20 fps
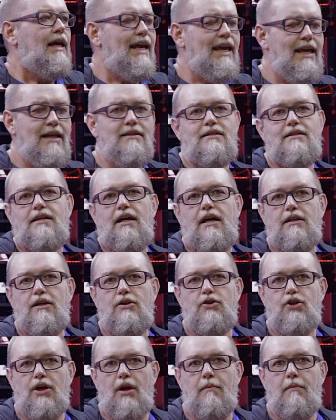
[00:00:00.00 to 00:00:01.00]
inside the
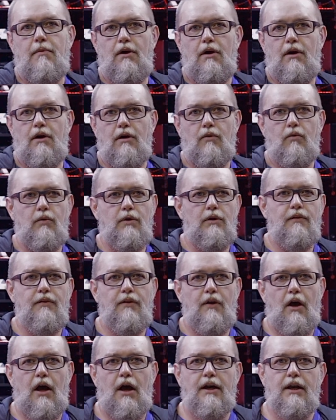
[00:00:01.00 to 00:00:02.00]
chamber will
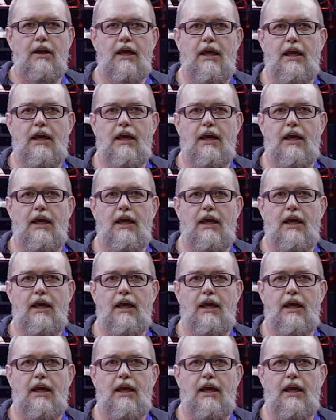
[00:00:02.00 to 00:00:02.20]
not